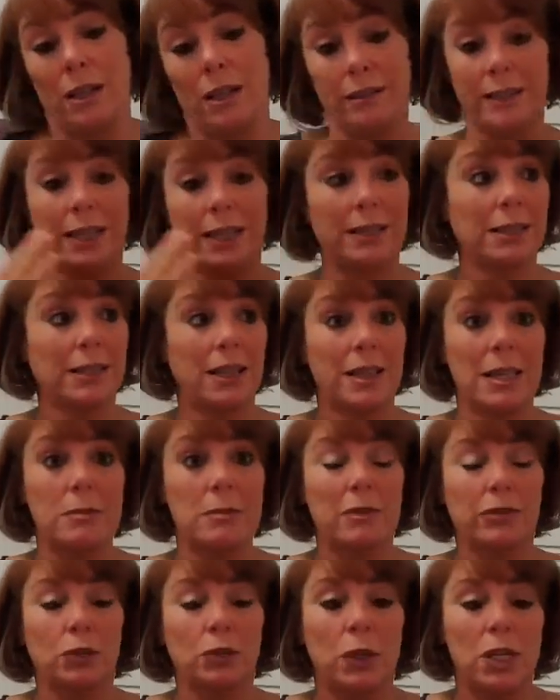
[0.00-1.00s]
That's the theme
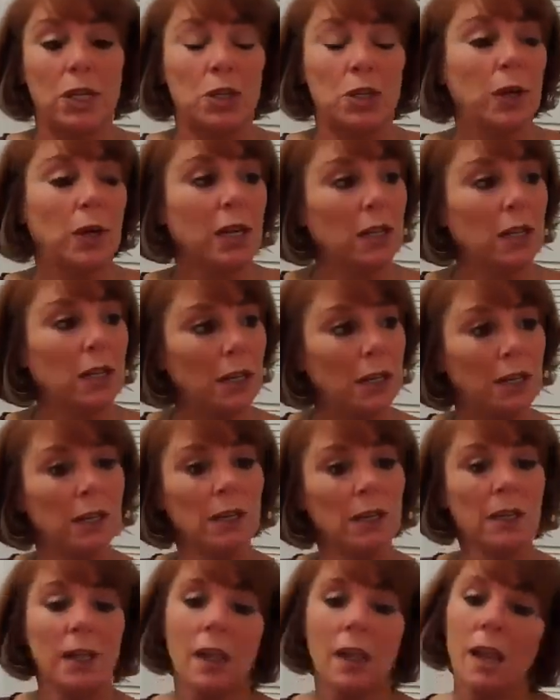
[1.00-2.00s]
of 2020. Then,
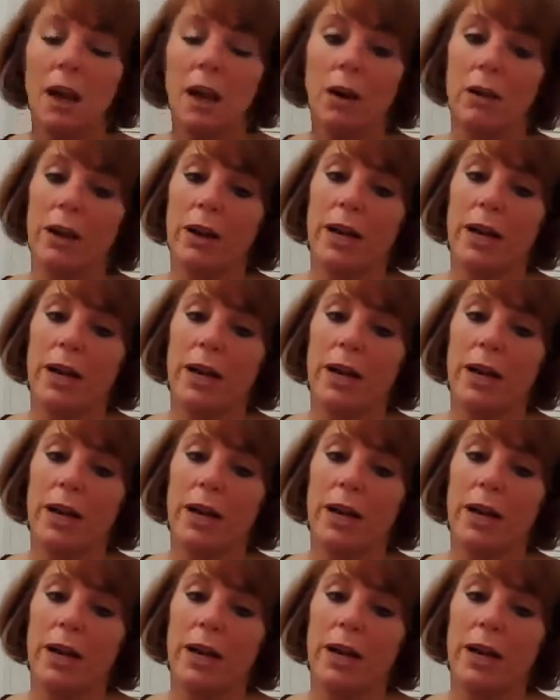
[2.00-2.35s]
I